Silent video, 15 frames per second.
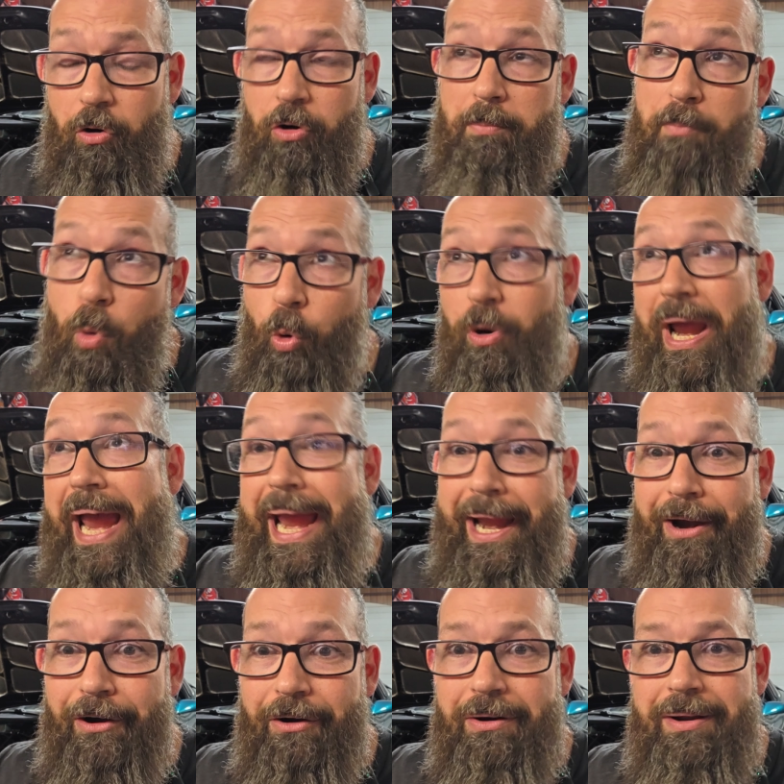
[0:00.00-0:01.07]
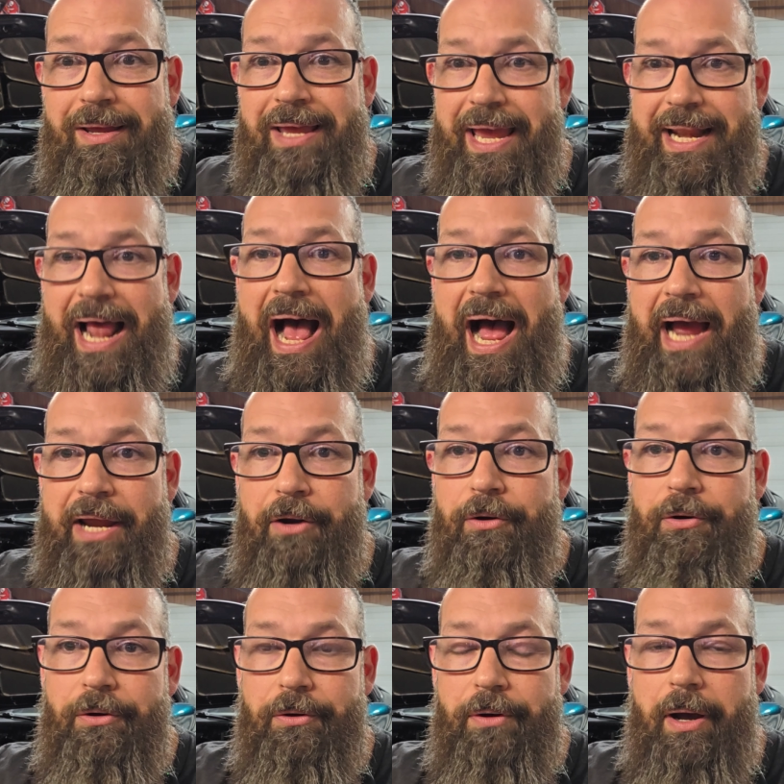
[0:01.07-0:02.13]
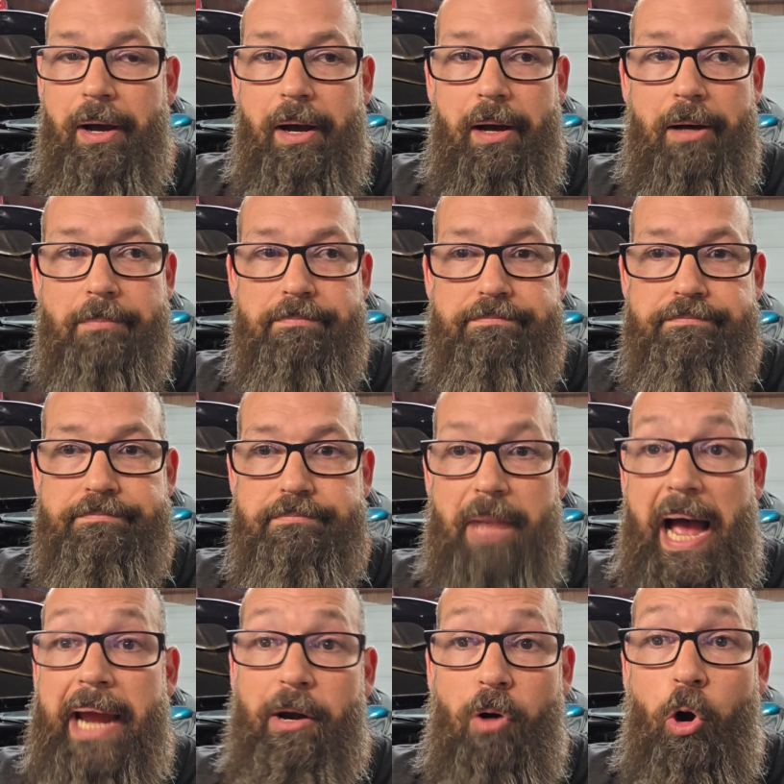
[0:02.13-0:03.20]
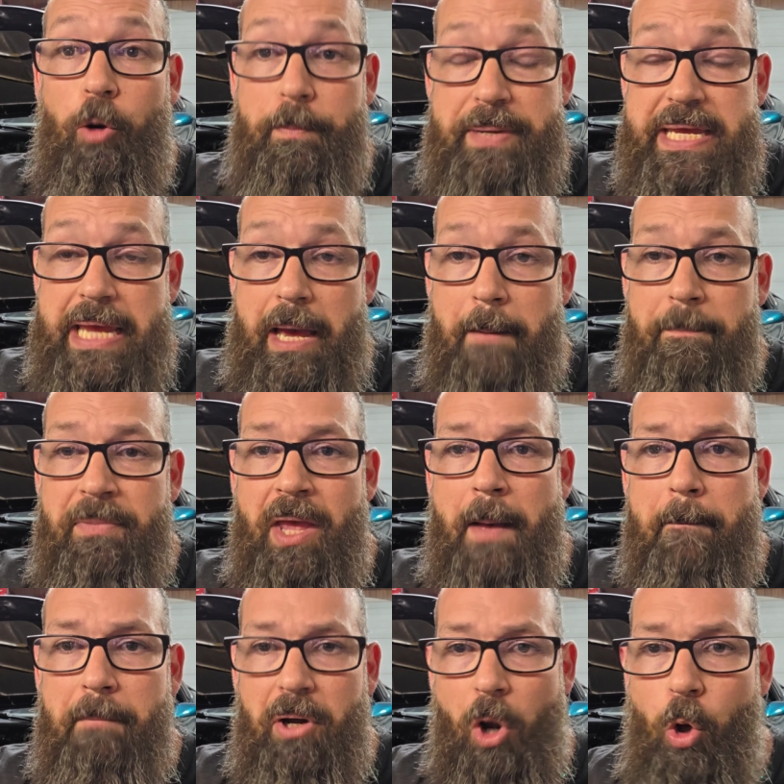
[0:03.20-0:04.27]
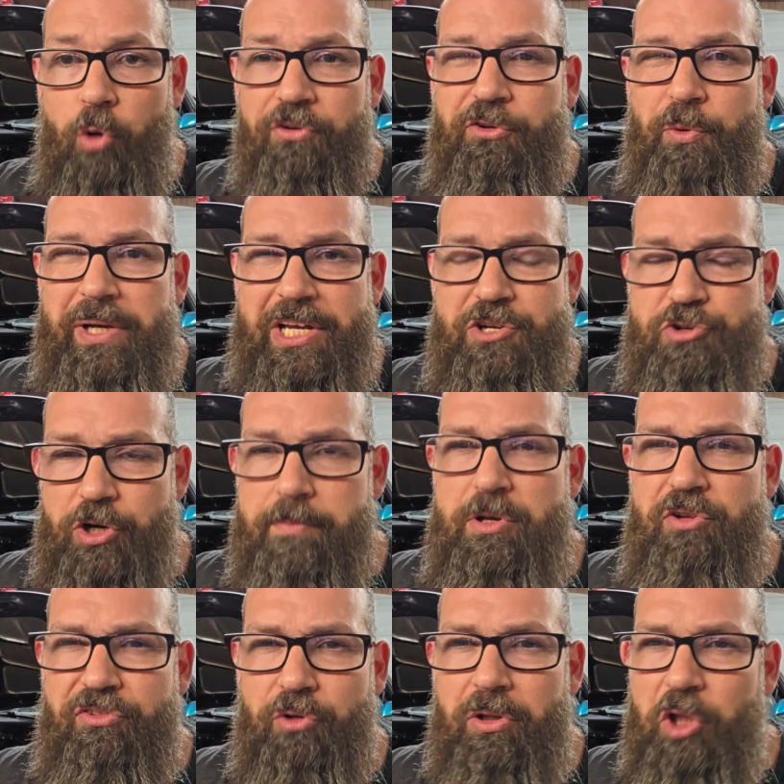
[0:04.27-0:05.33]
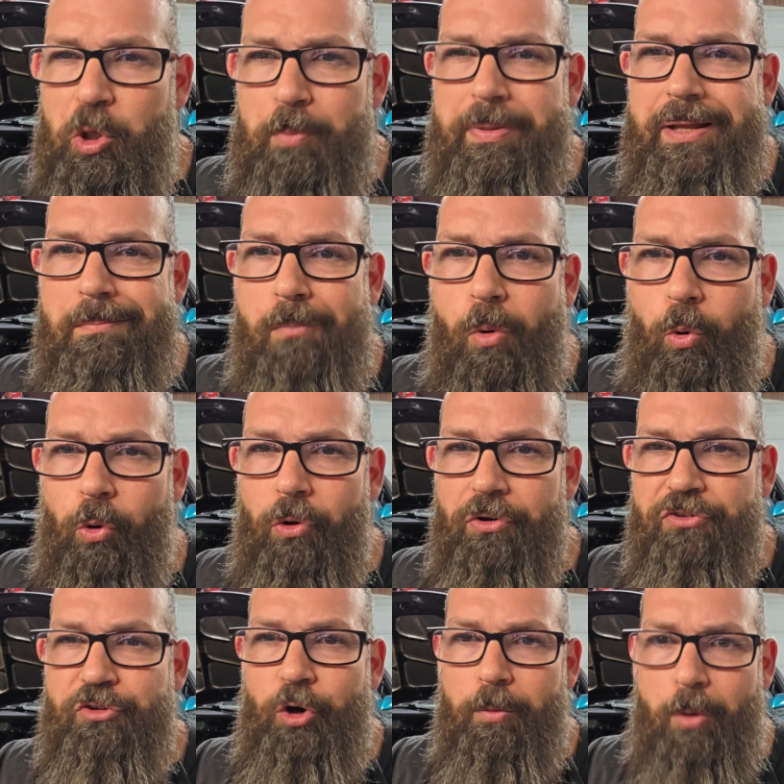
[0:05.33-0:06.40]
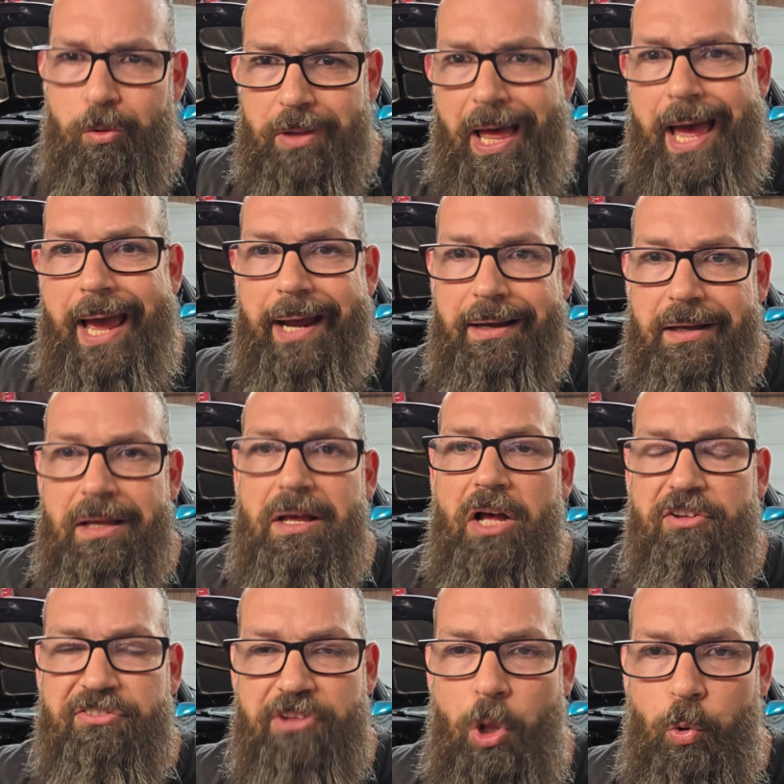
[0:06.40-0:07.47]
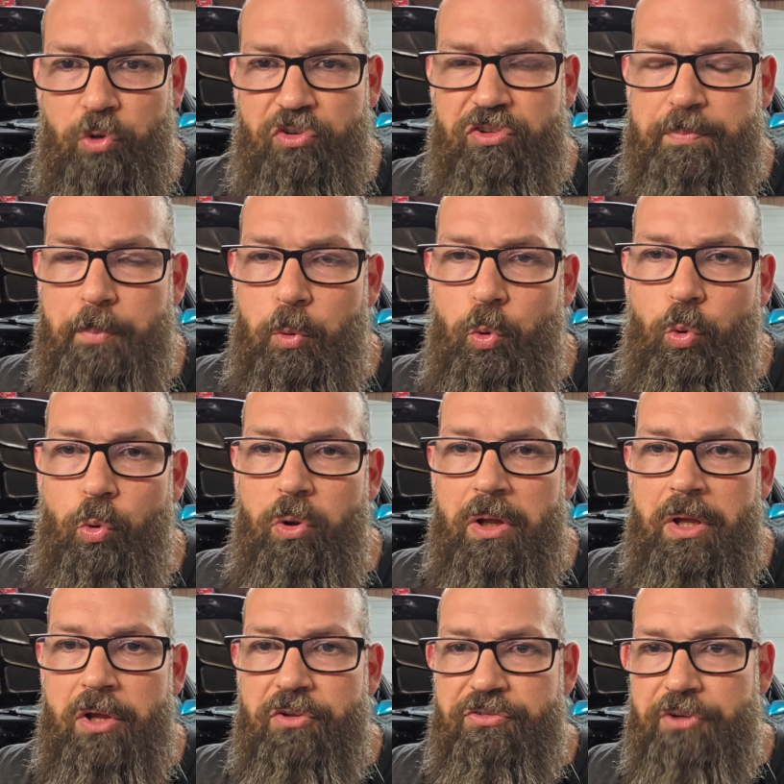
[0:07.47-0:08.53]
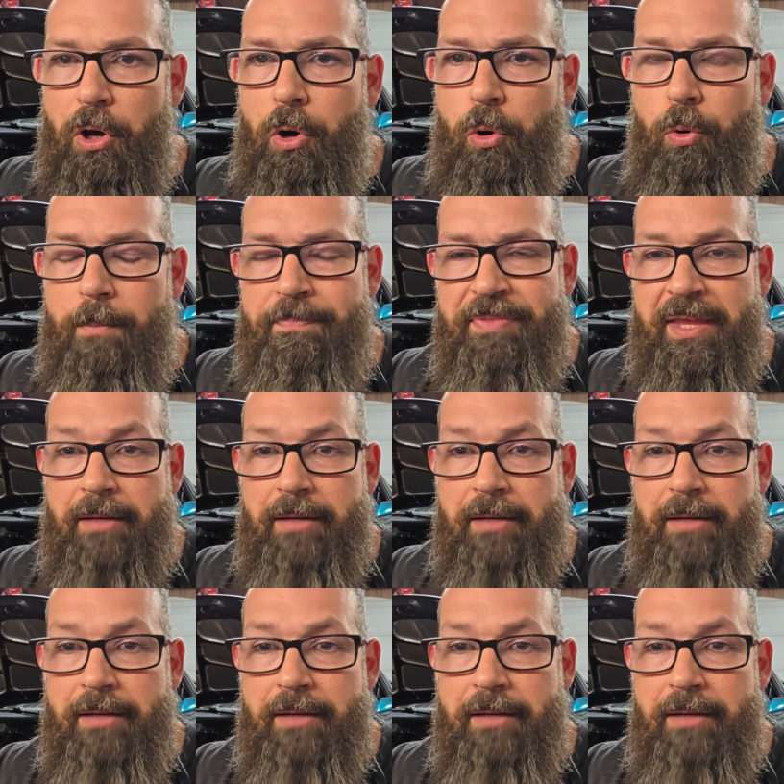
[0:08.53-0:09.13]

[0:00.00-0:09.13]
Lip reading: more air at higher RPM, but also it contributes to a little bit more turbo lag, a slower spool. So